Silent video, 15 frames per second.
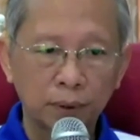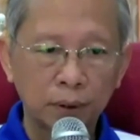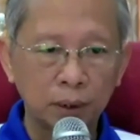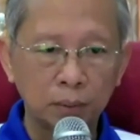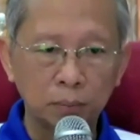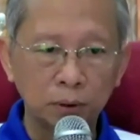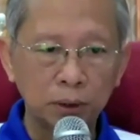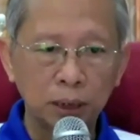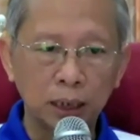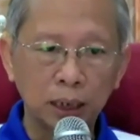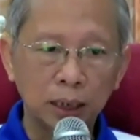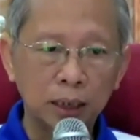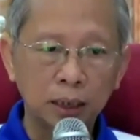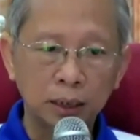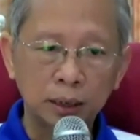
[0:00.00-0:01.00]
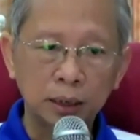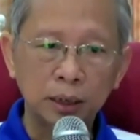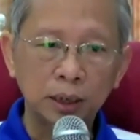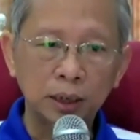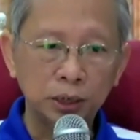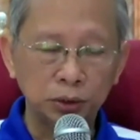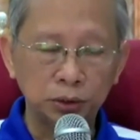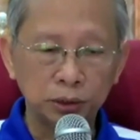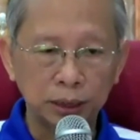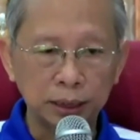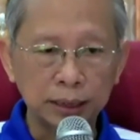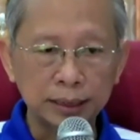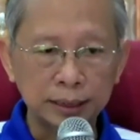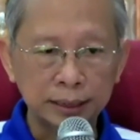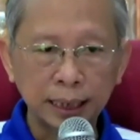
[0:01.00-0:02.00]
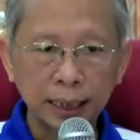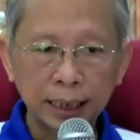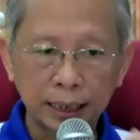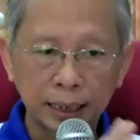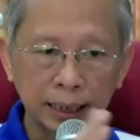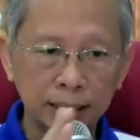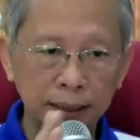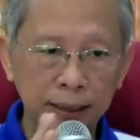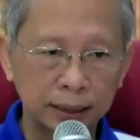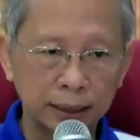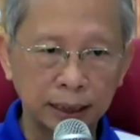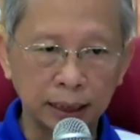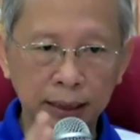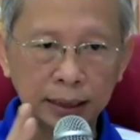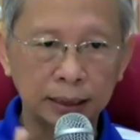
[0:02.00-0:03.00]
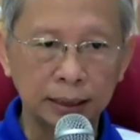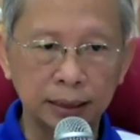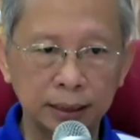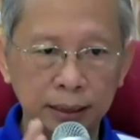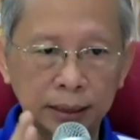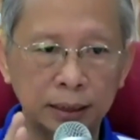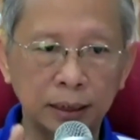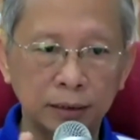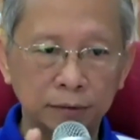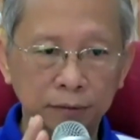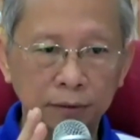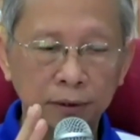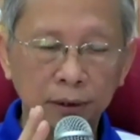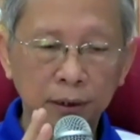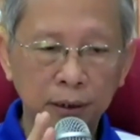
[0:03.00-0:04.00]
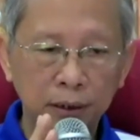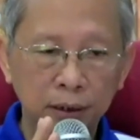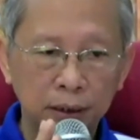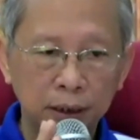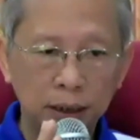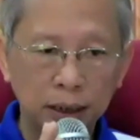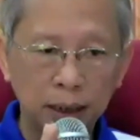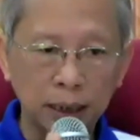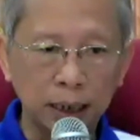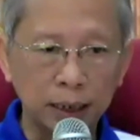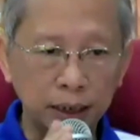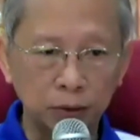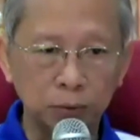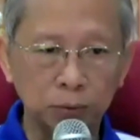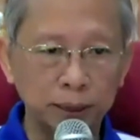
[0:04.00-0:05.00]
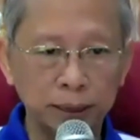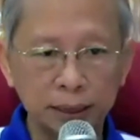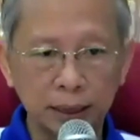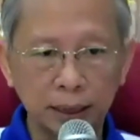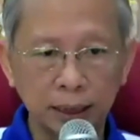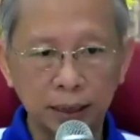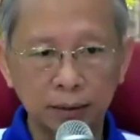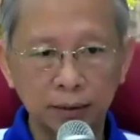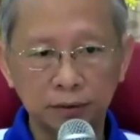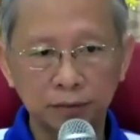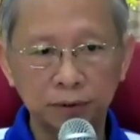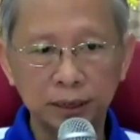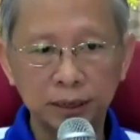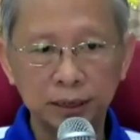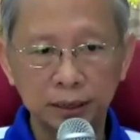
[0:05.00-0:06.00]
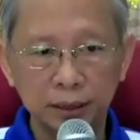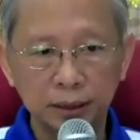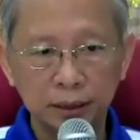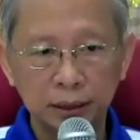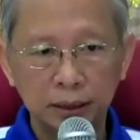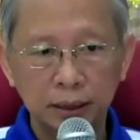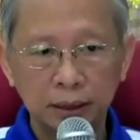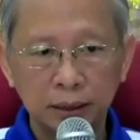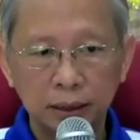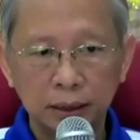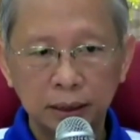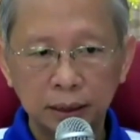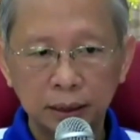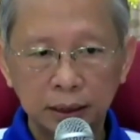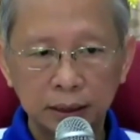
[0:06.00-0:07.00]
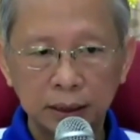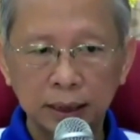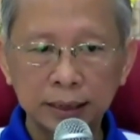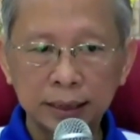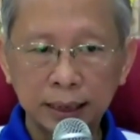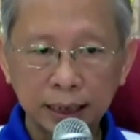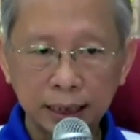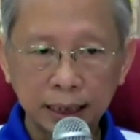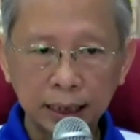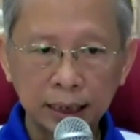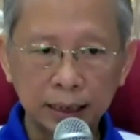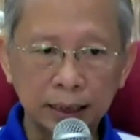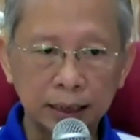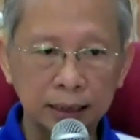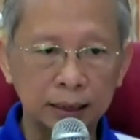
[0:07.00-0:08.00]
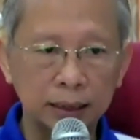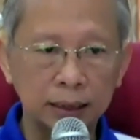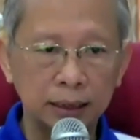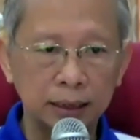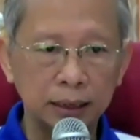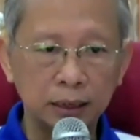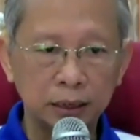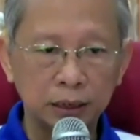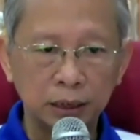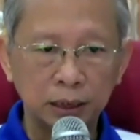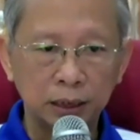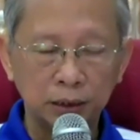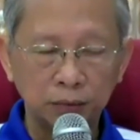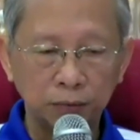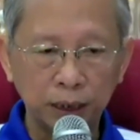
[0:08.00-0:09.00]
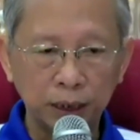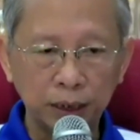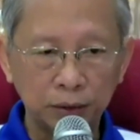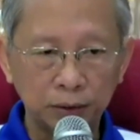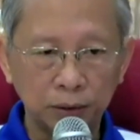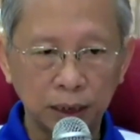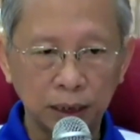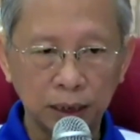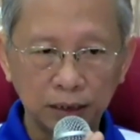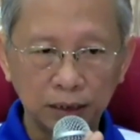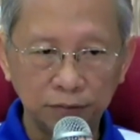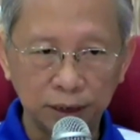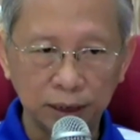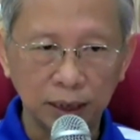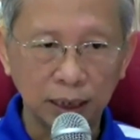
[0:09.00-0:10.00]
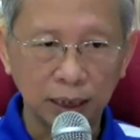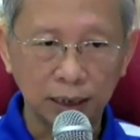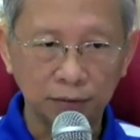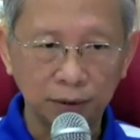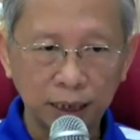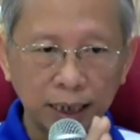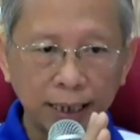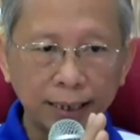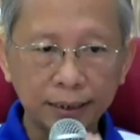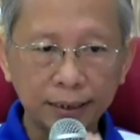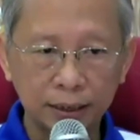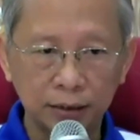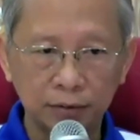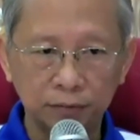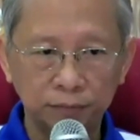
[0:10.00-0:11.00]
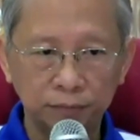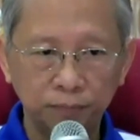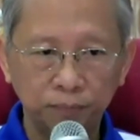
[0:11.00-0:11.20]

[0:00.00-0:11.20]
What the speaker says: the Buddha teach you the second category of Kaya Nupassana cultivation. The second category is when you are living life active.